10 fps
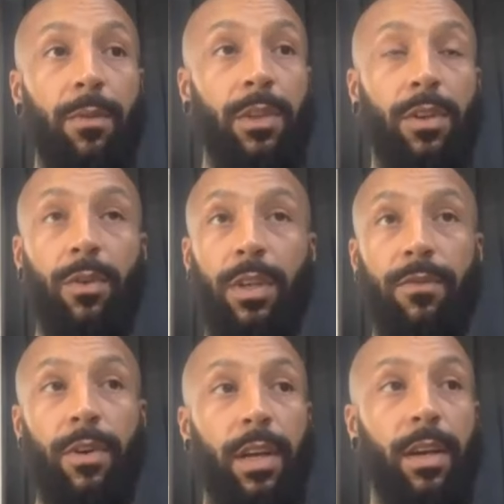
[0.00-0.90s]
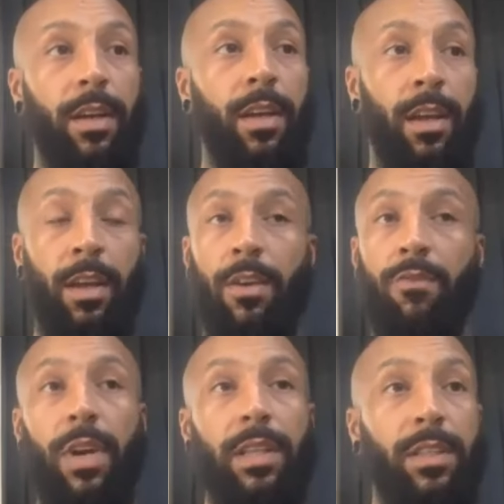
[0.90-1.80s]
it was no different at
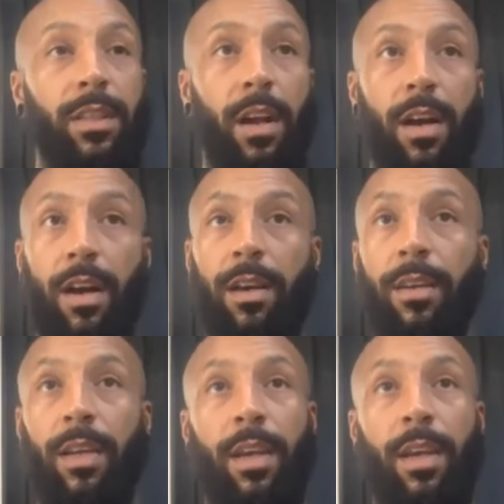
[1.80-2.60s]
Red Star,